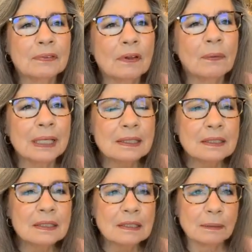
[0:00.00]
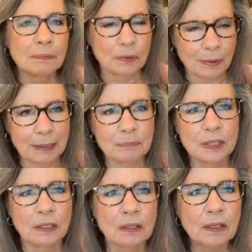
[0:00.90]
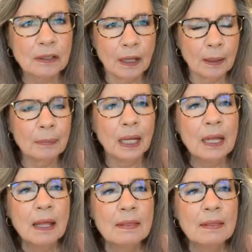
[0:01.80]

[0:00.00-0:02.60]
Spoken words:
So it's a subscription club